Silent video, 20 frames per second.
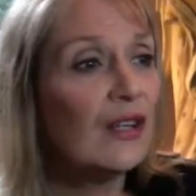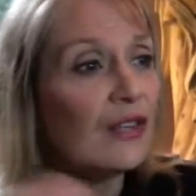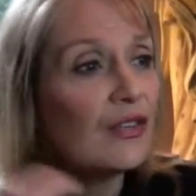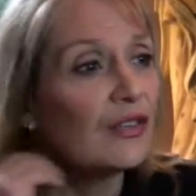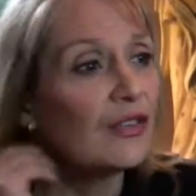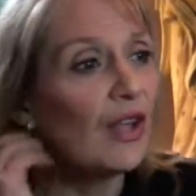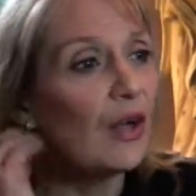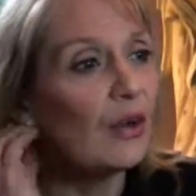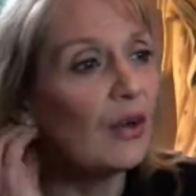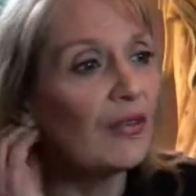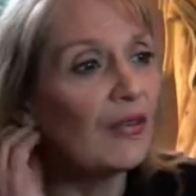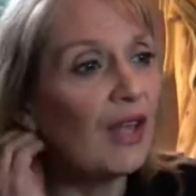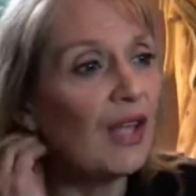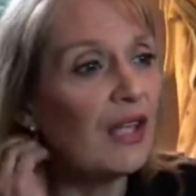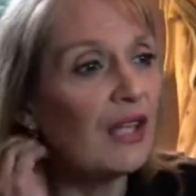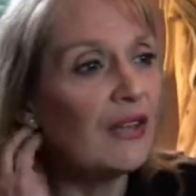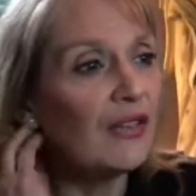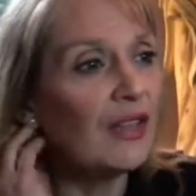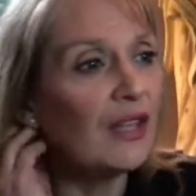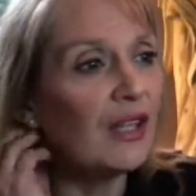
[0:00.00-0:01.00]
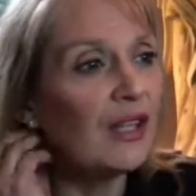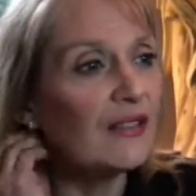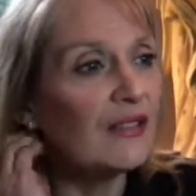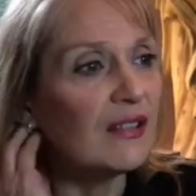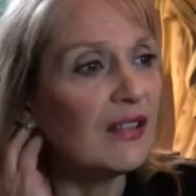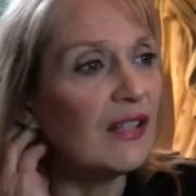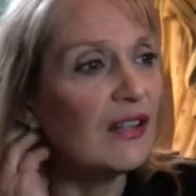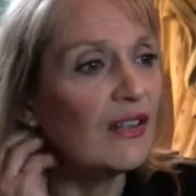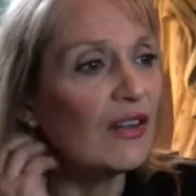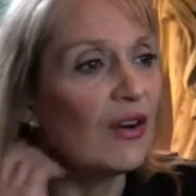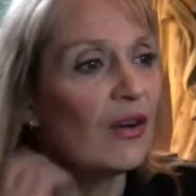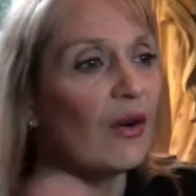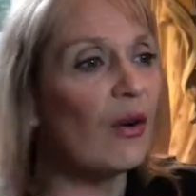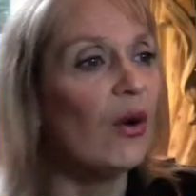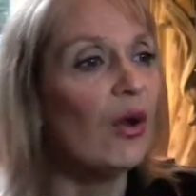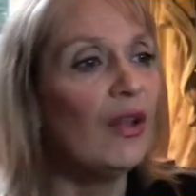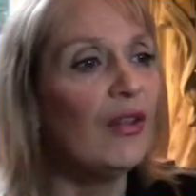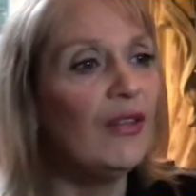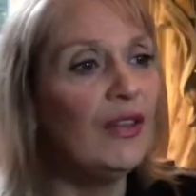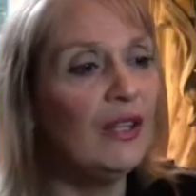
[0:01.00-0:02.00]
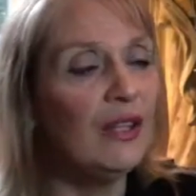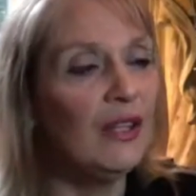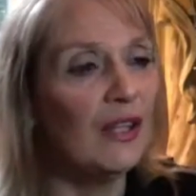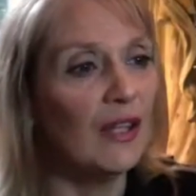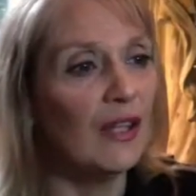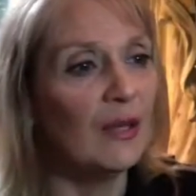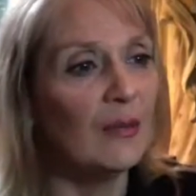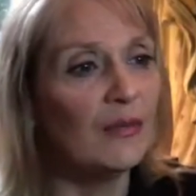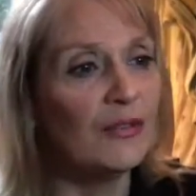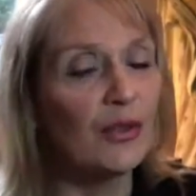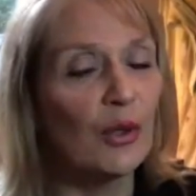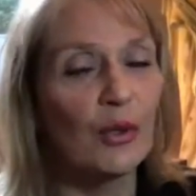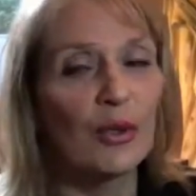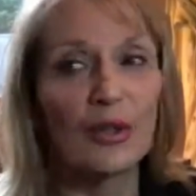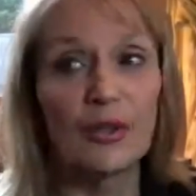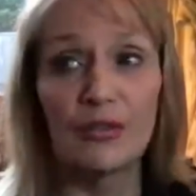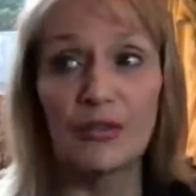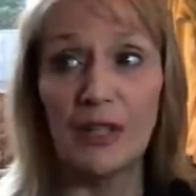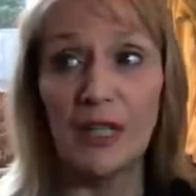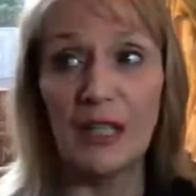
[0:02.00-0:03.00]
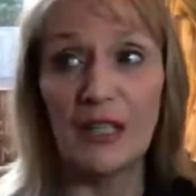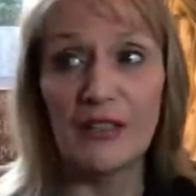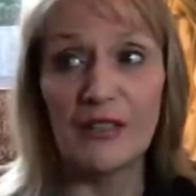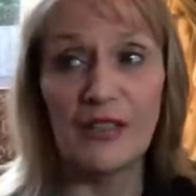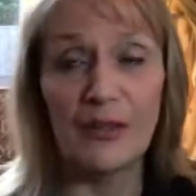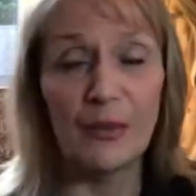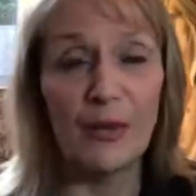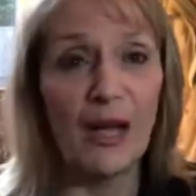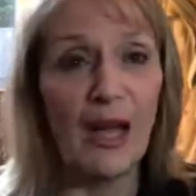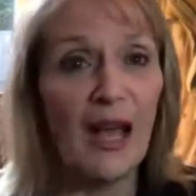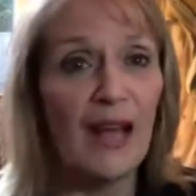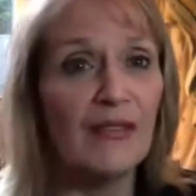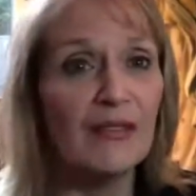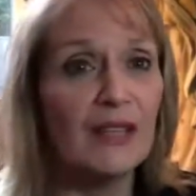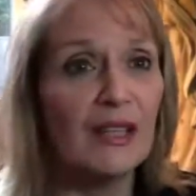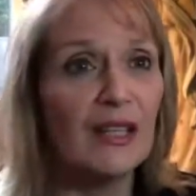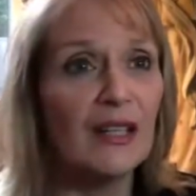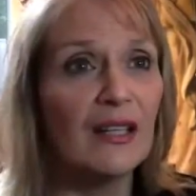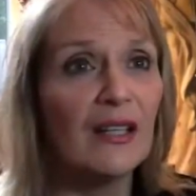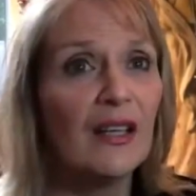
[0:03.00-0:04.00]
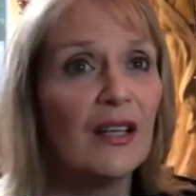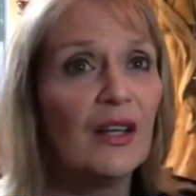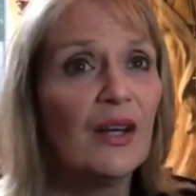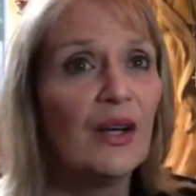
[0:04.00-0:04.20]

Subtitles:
So if anything, it's either all the solar flares that we're having